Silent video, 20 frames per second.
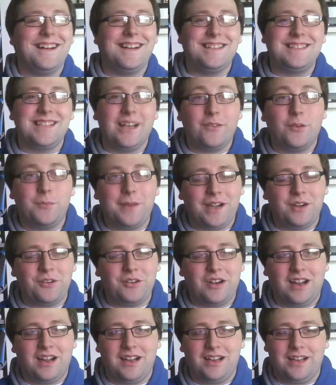Devil May
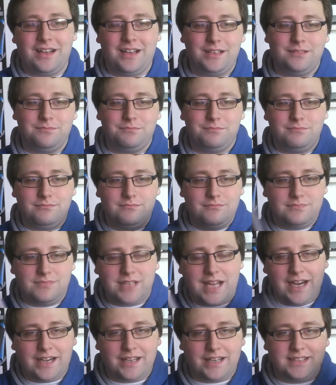Cry
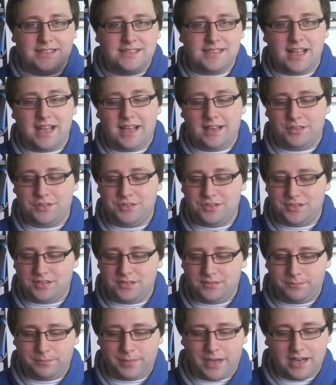hack and slash
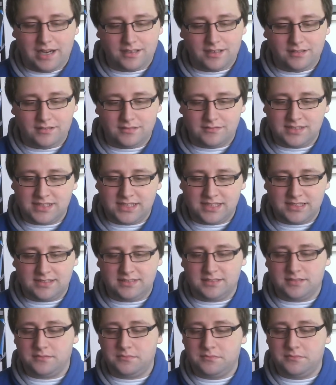battle
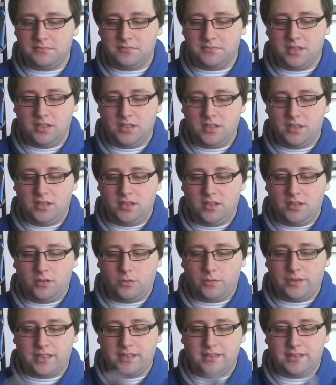system
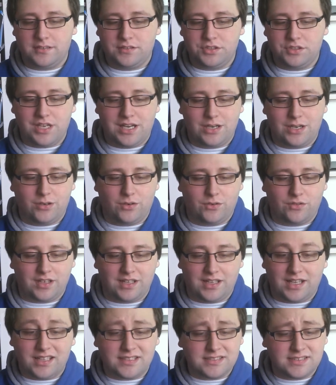with a little Shadow of
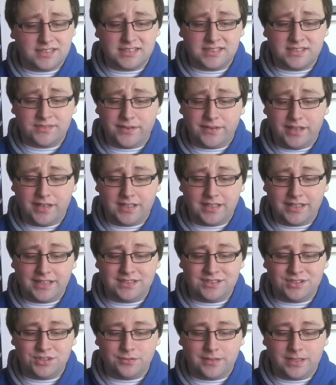Colossus feeling
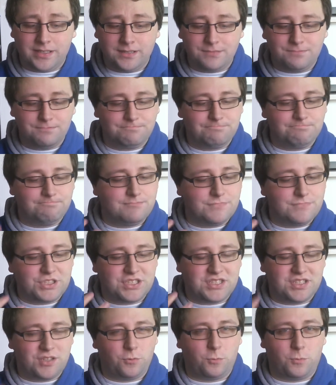to it.
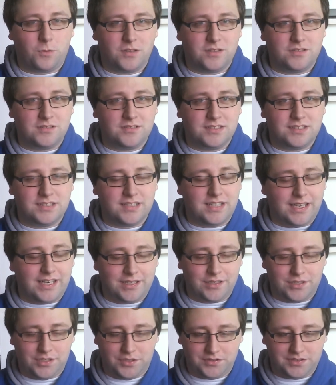Just the world. I
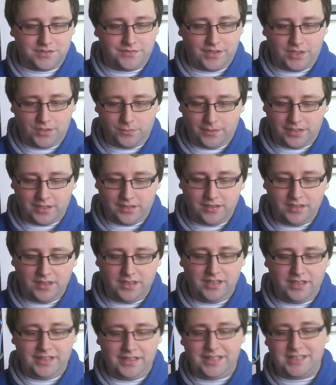don't know. It's very weird.
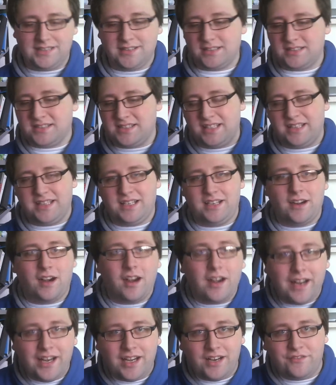He talks like the
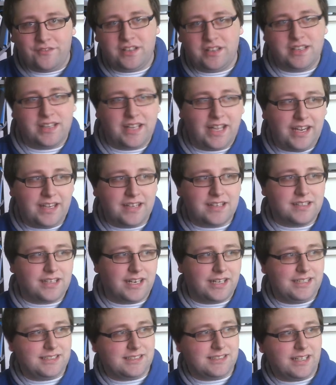guardian of the lake,
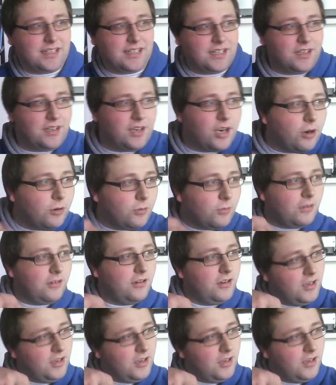and he's like a goat